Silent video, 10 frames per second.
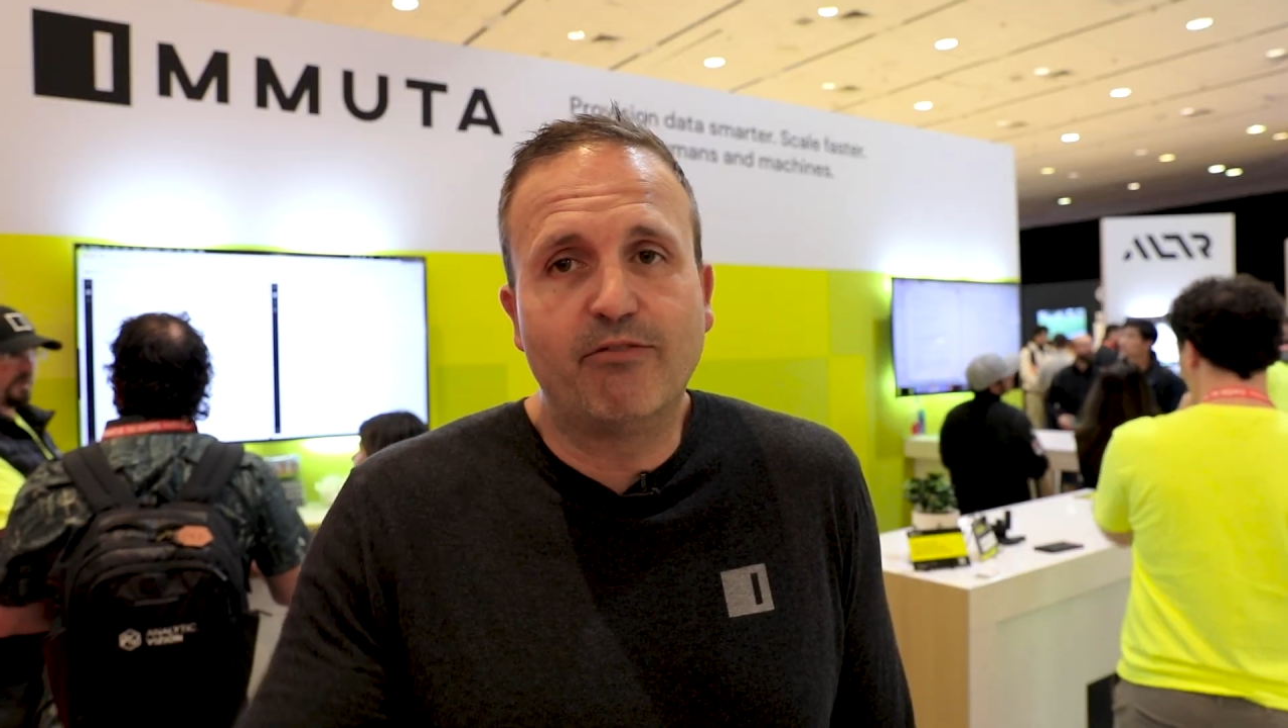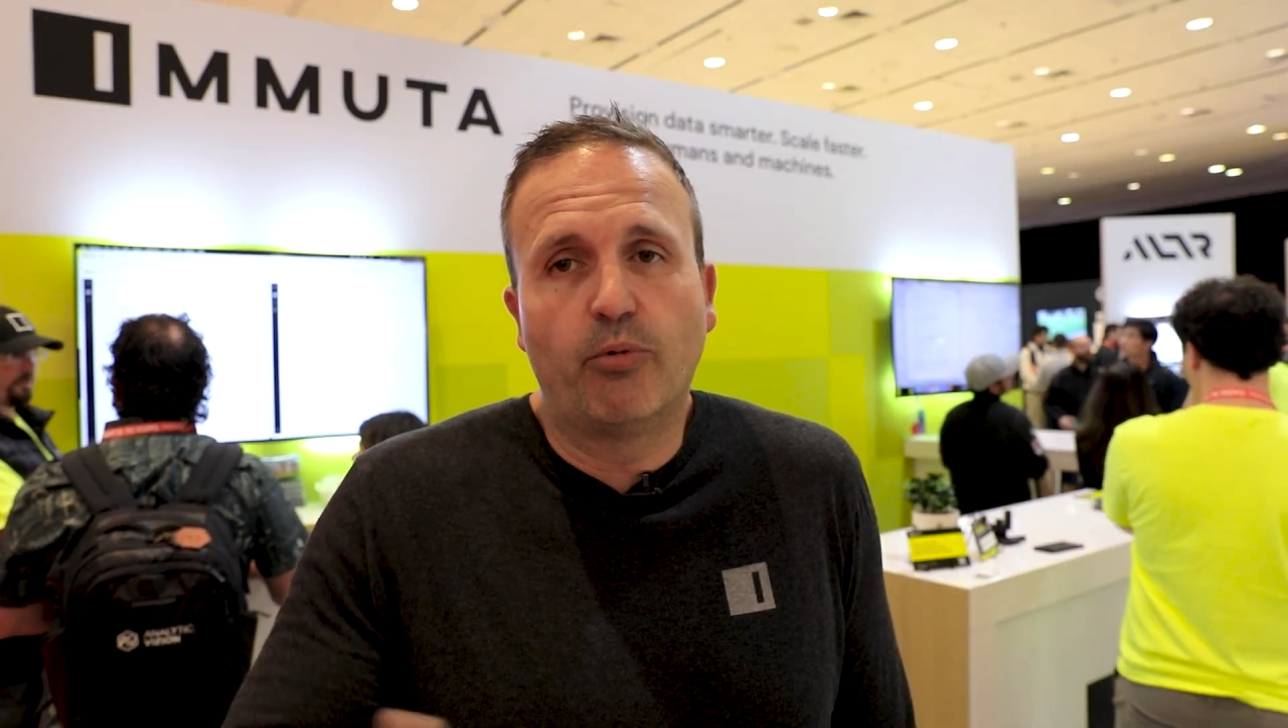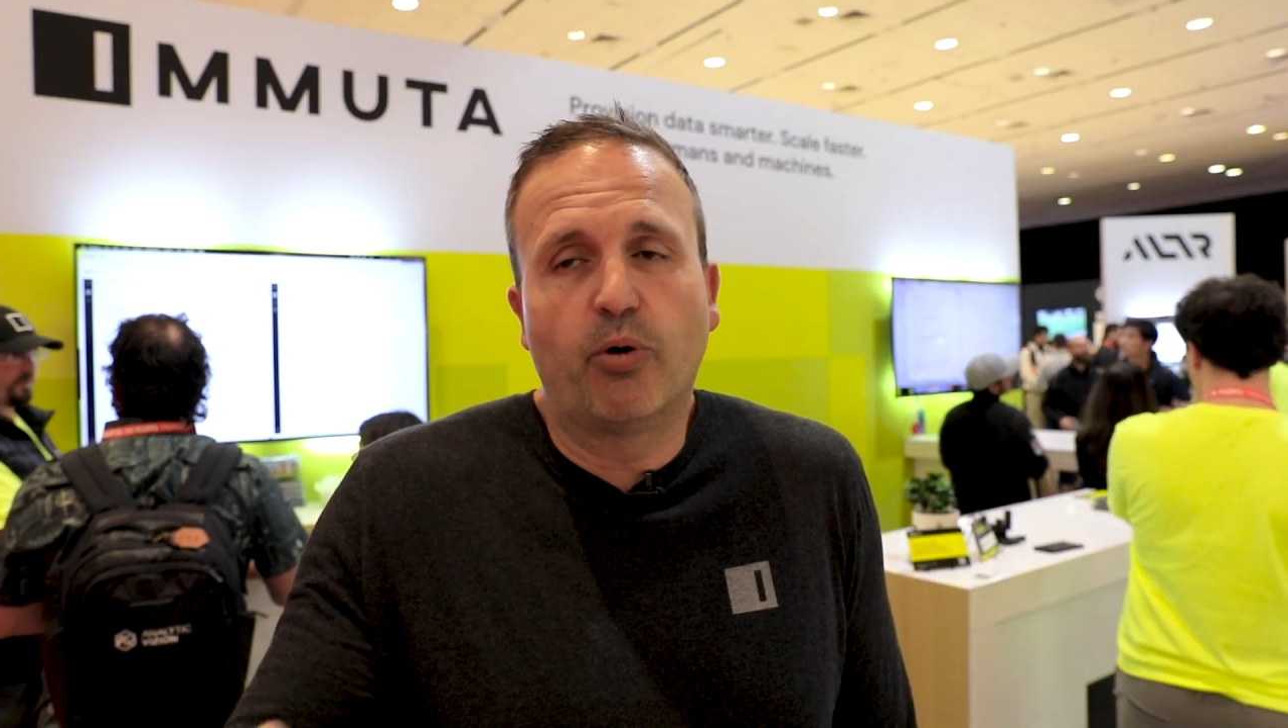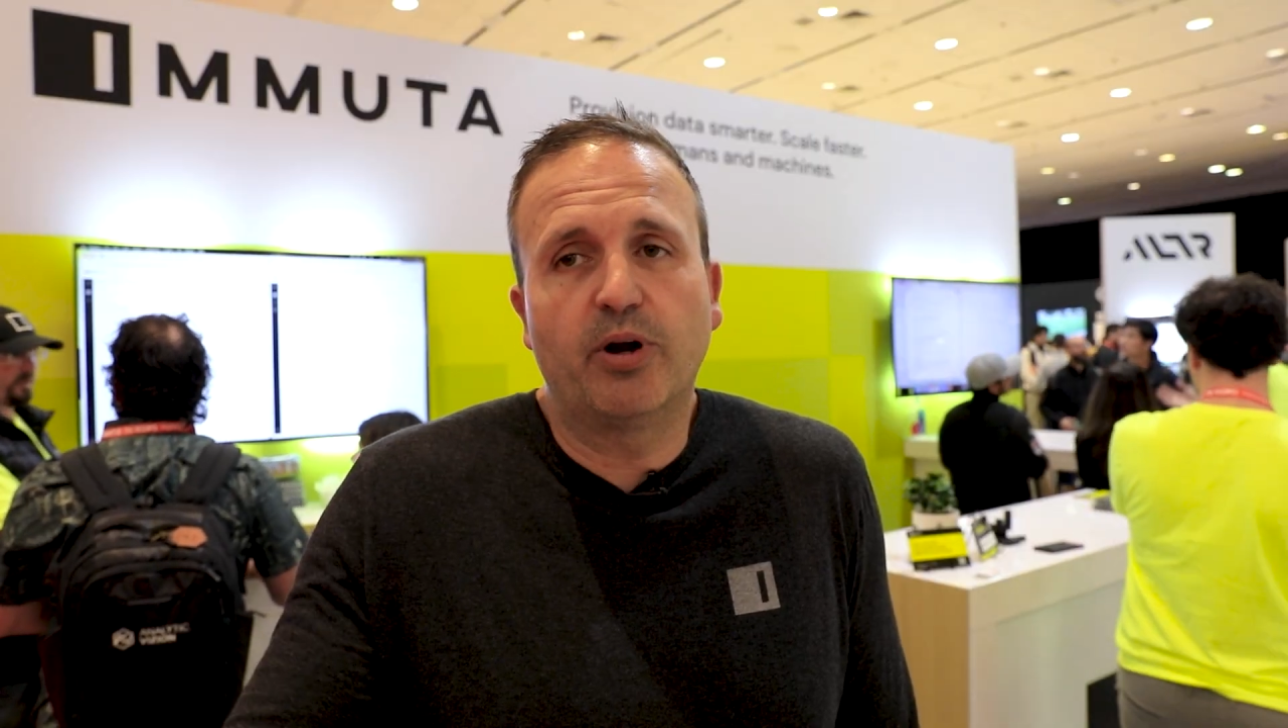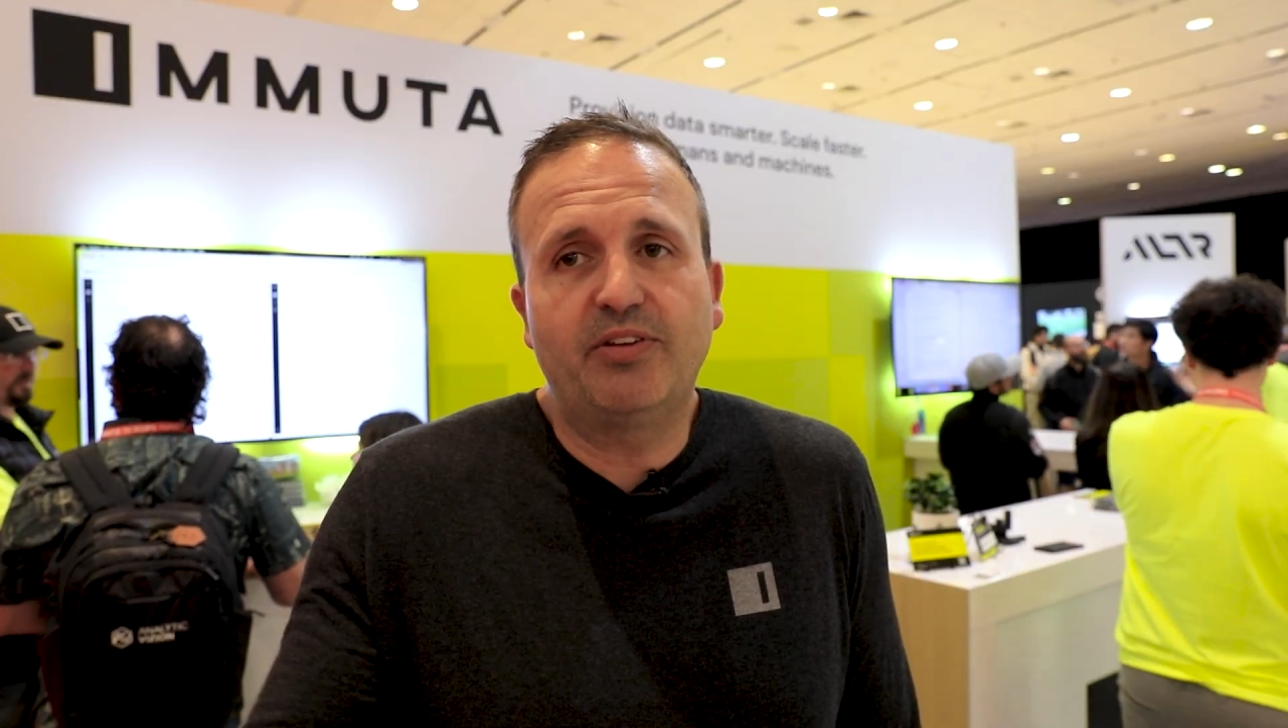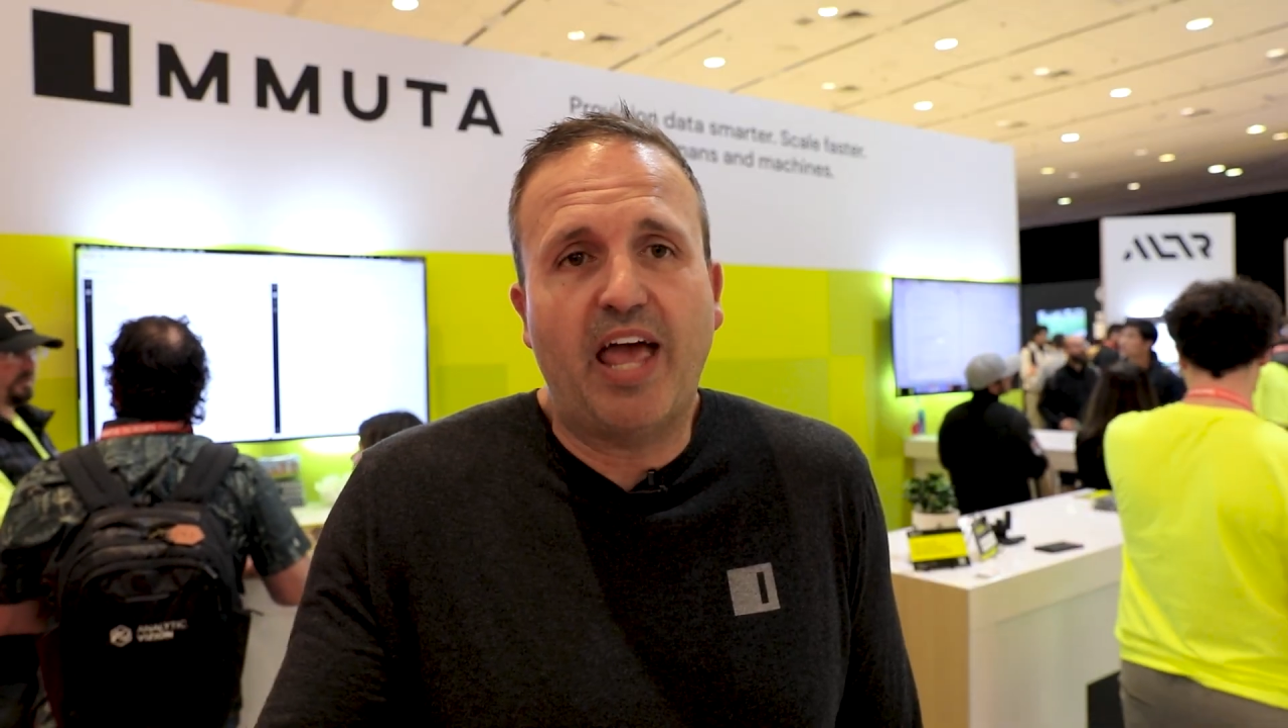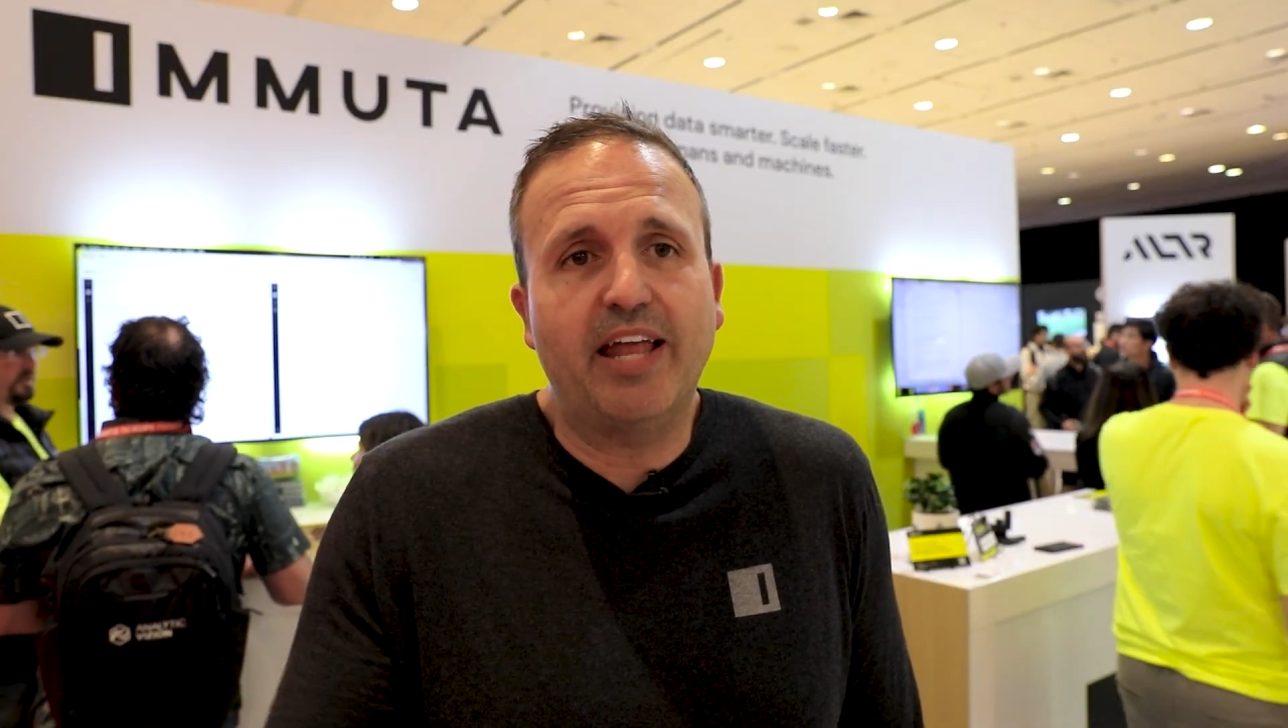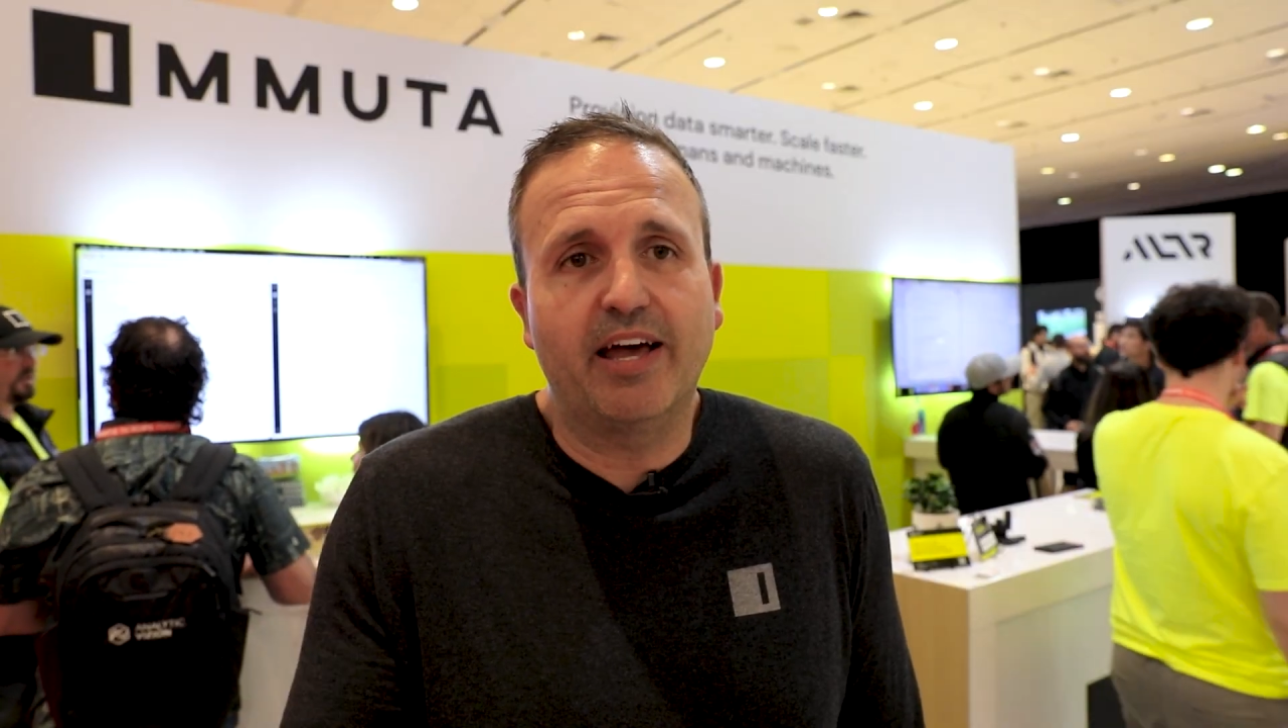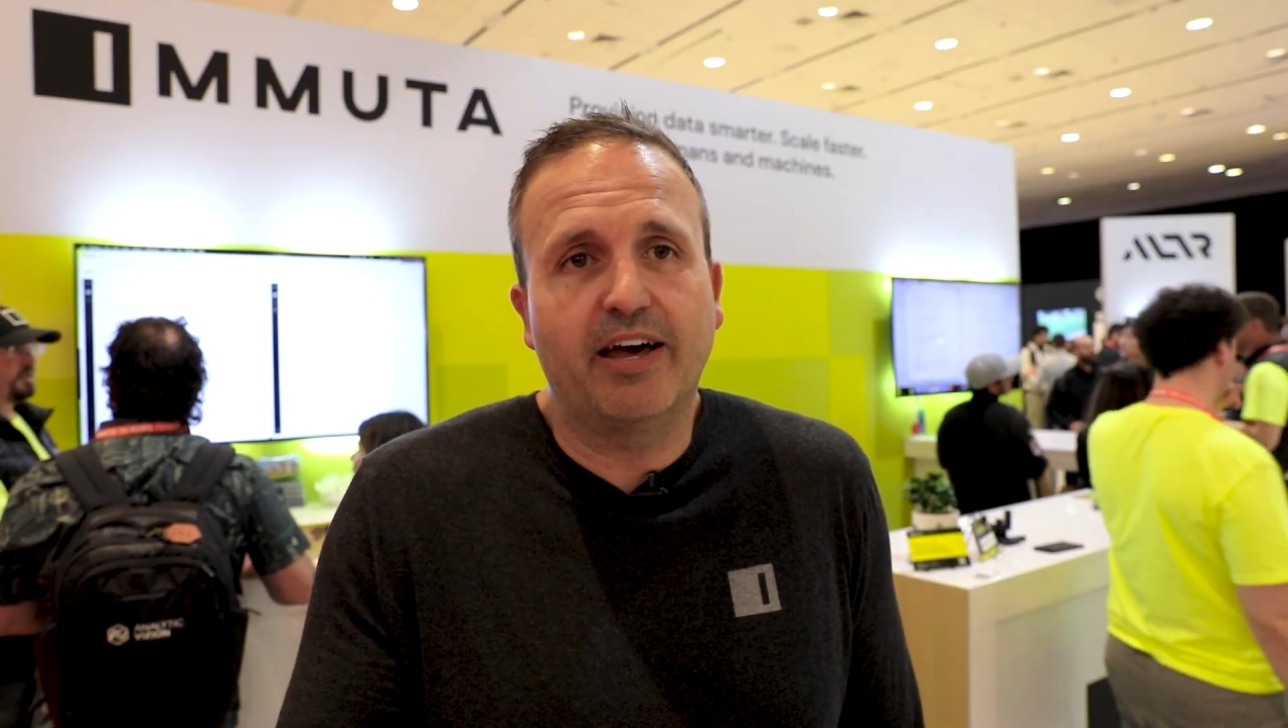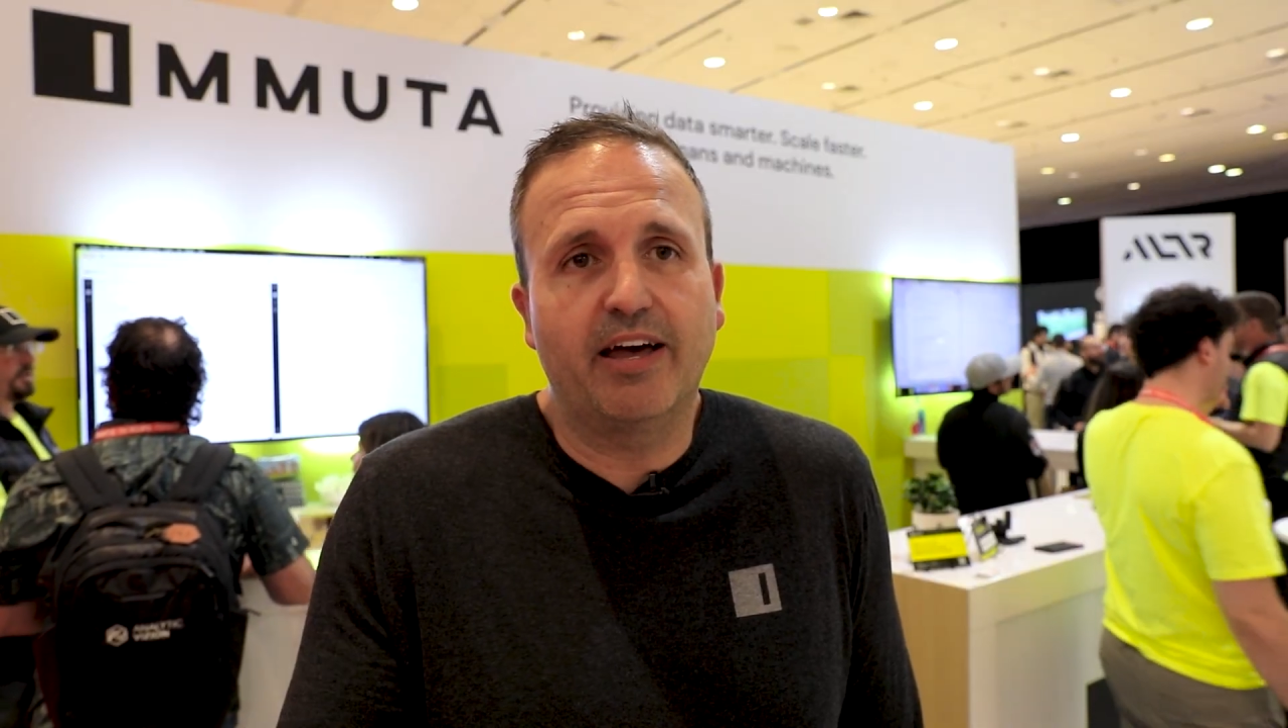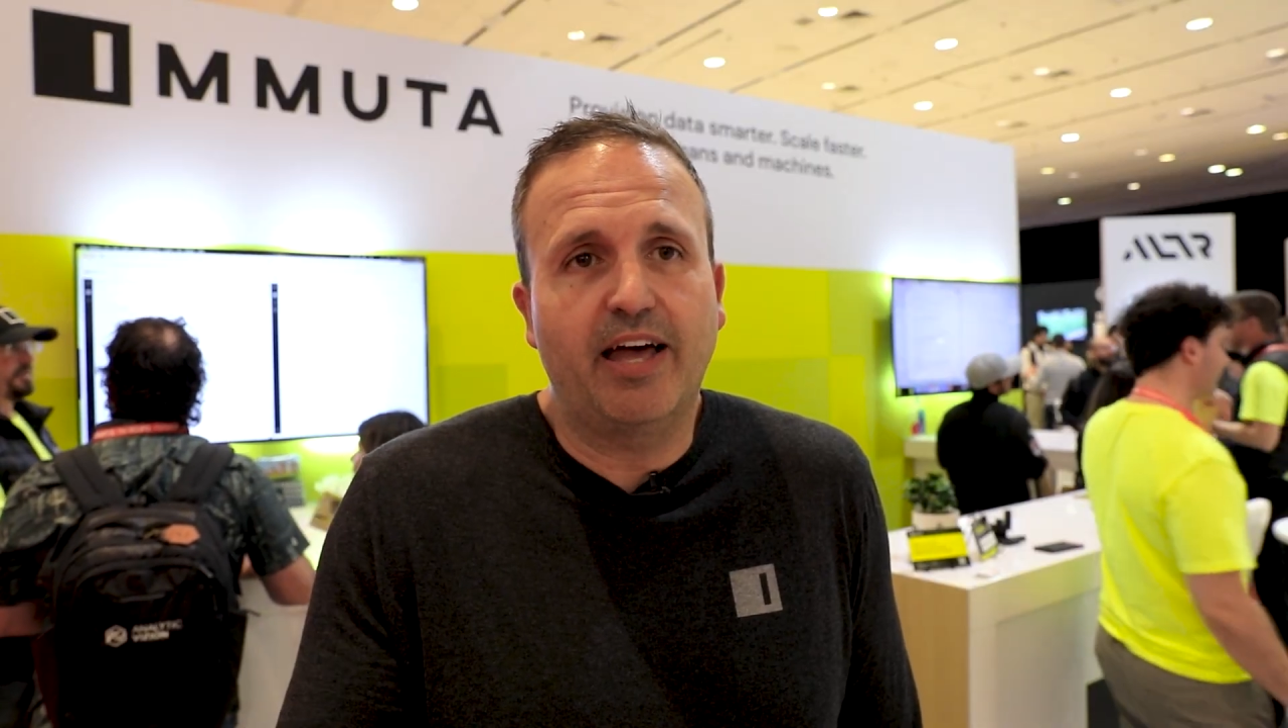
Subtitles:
more data